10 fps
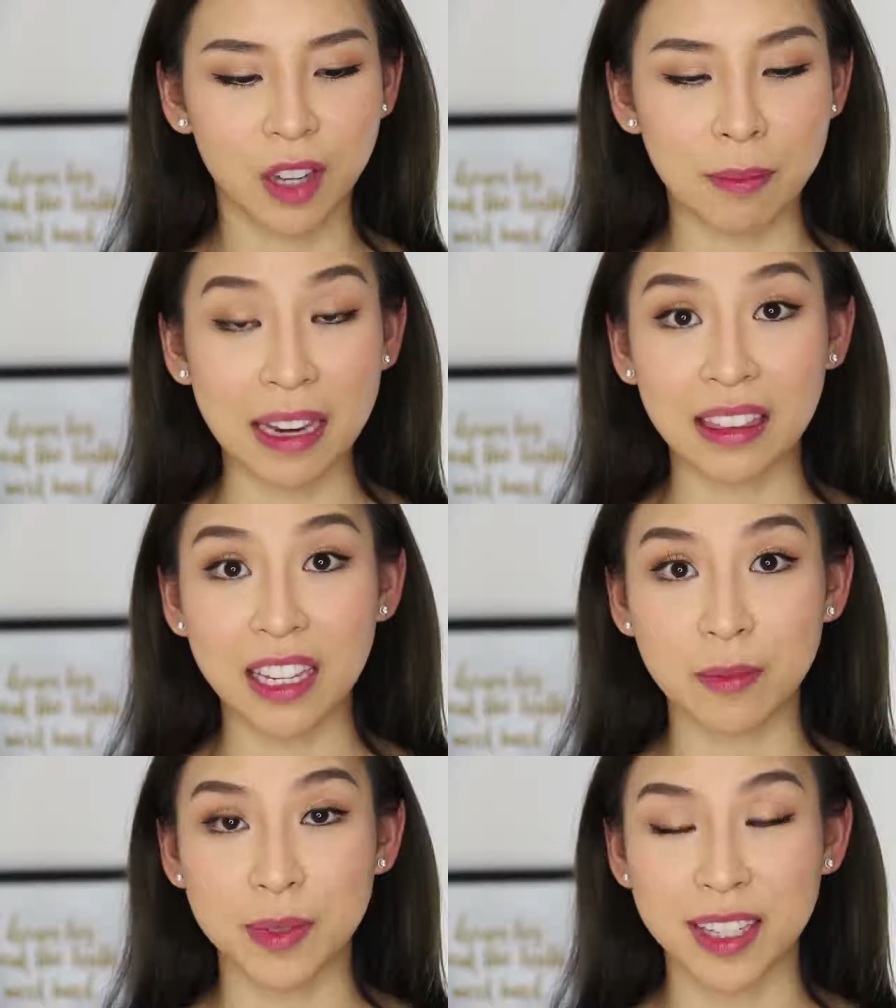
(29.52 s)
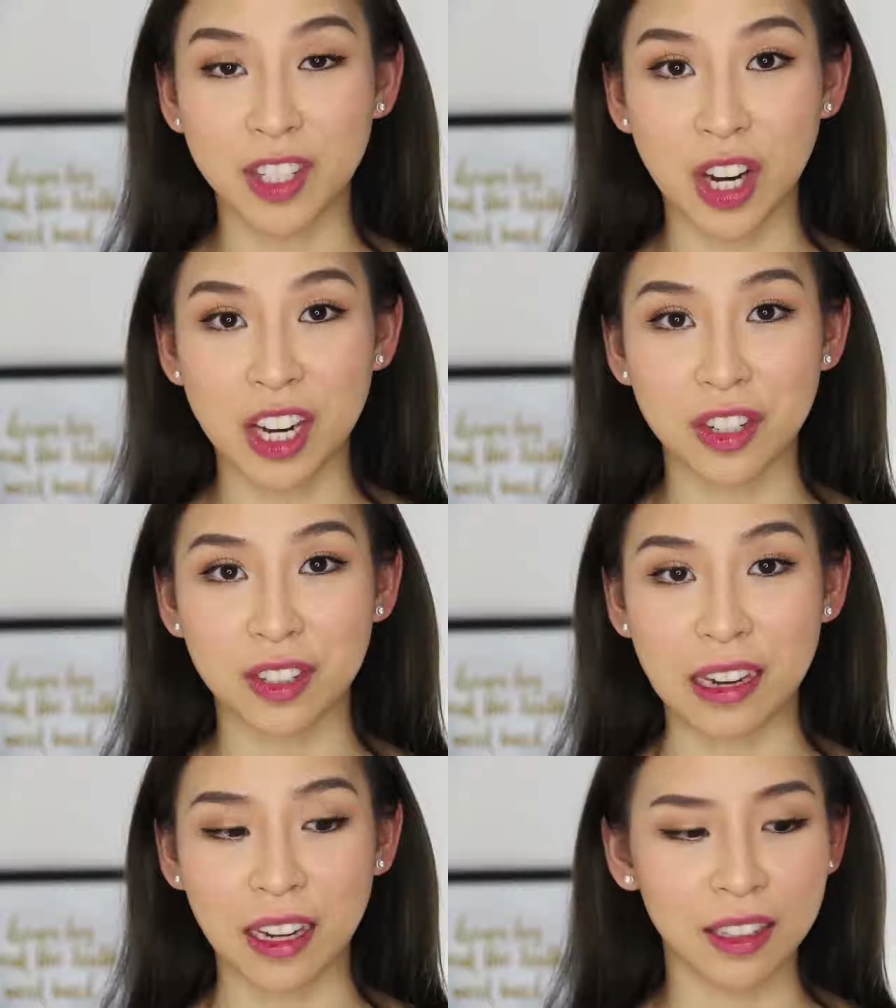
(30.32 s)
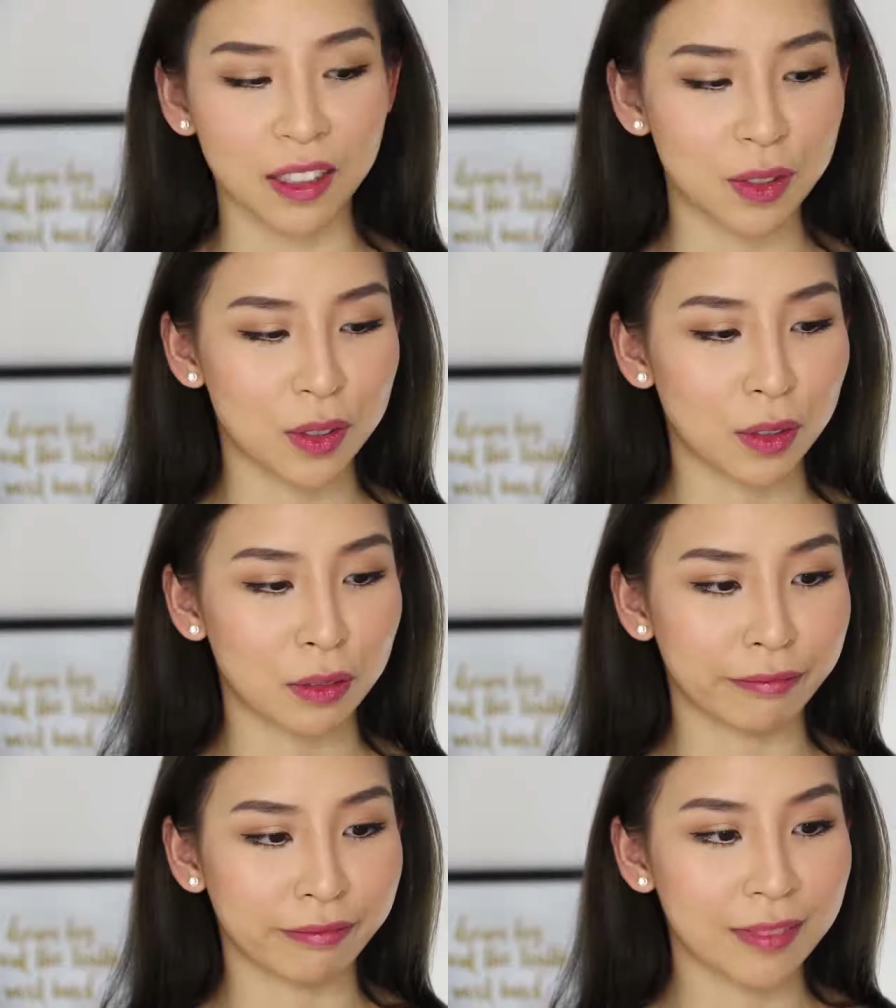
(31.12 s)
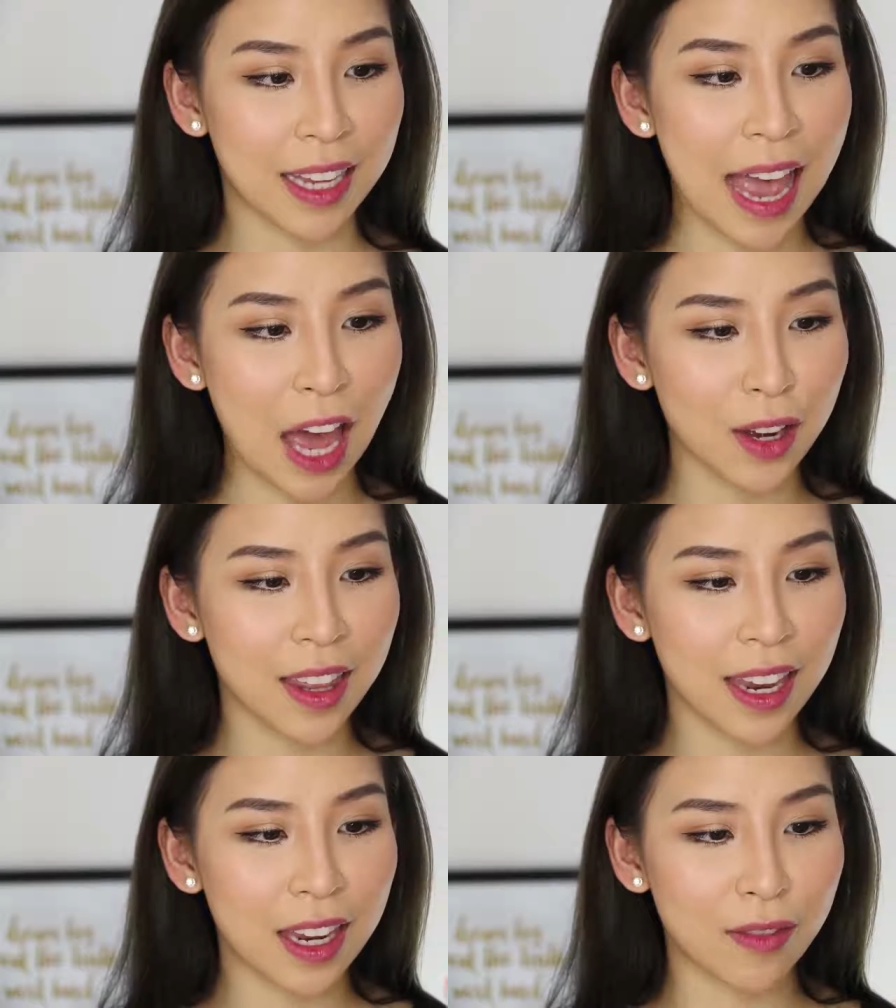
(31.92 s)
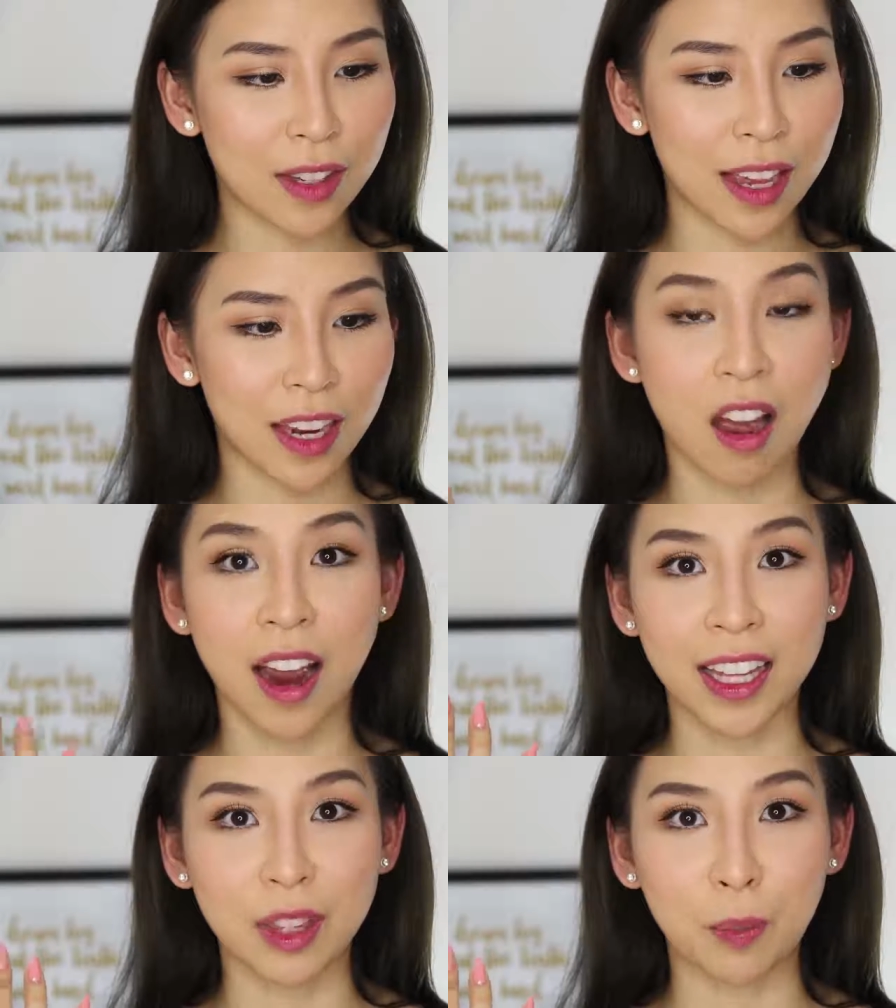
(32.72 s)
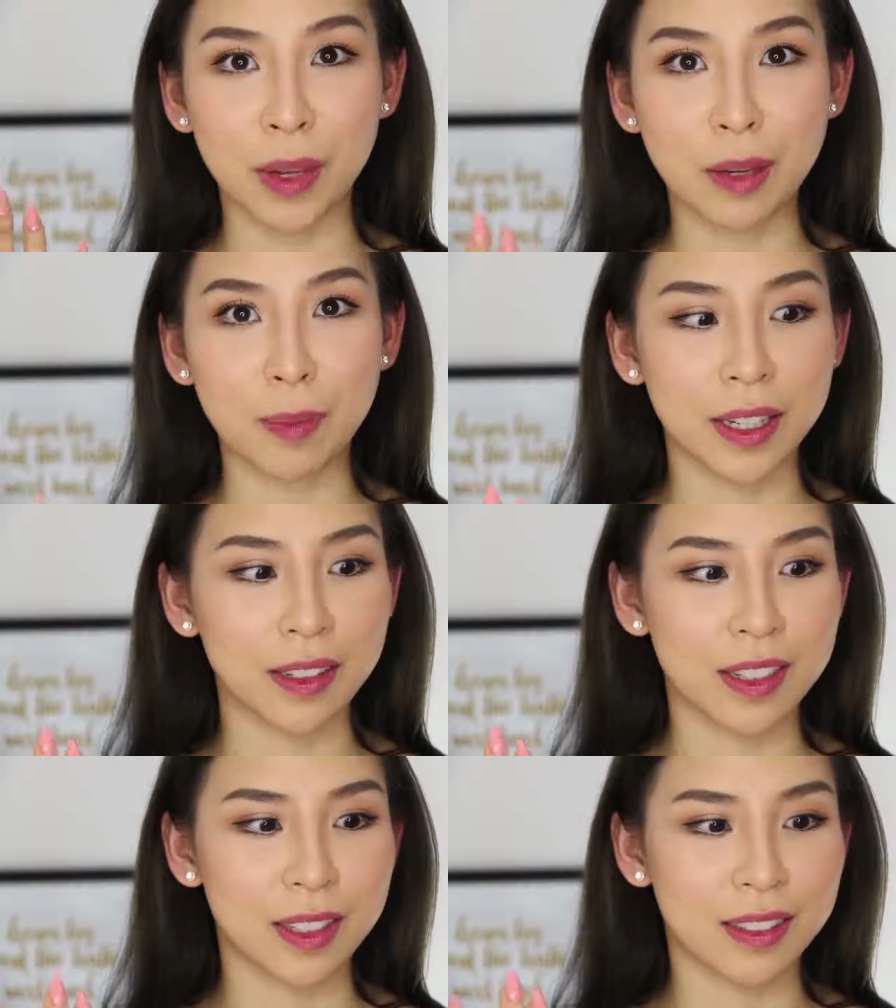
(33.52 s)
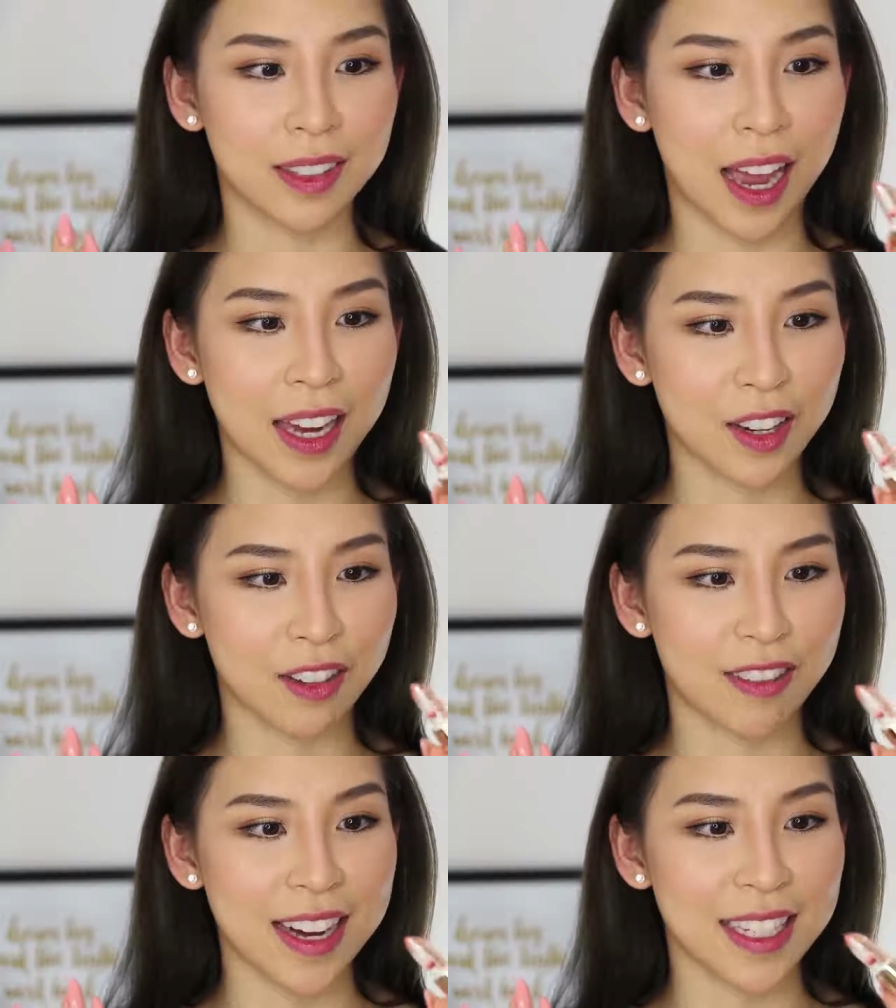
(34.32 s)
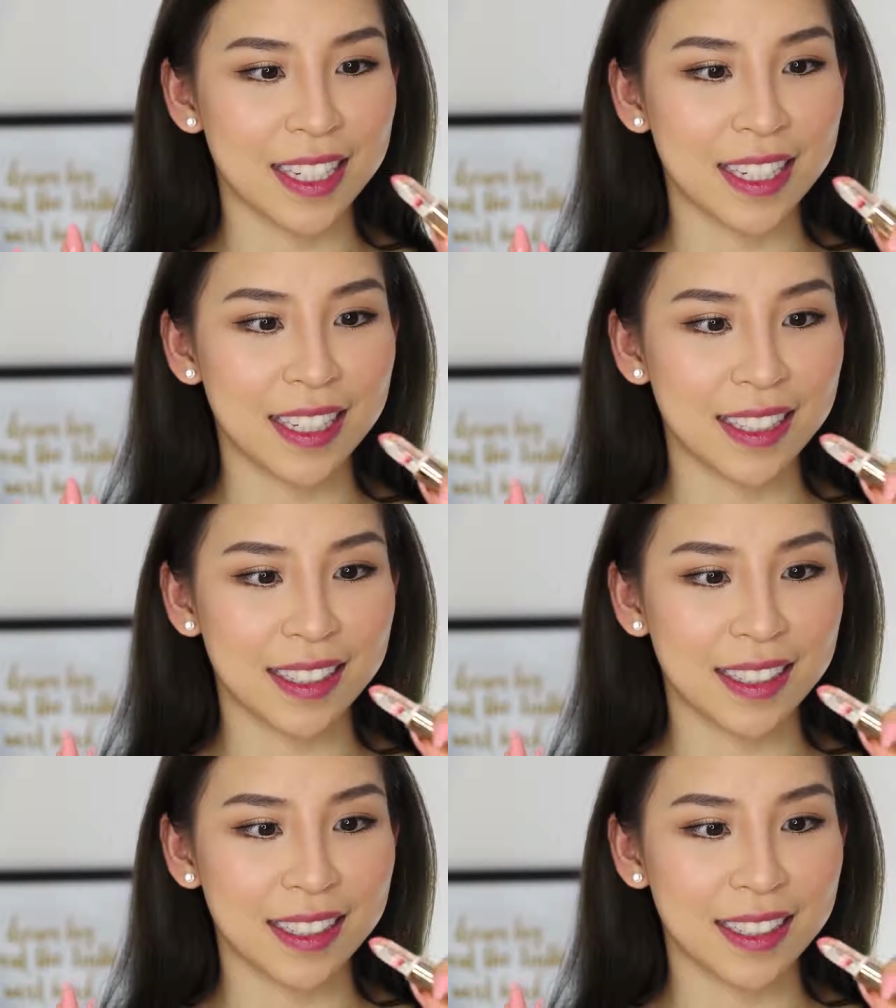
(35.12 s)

on my lips, it changes color. So how do they even like hide the pigment? It's kind of crazy.